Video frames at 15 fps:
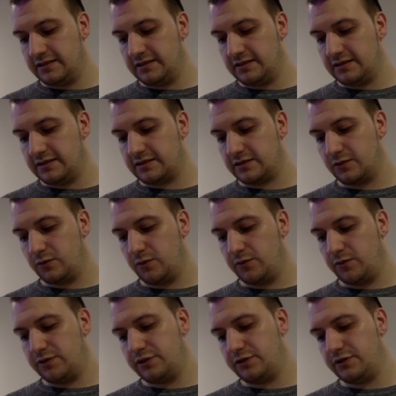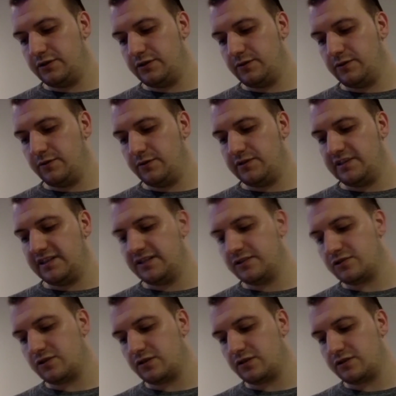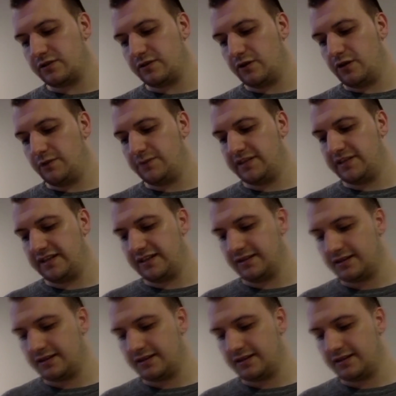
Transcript: So what would you do? What would you need to structure an opt-in?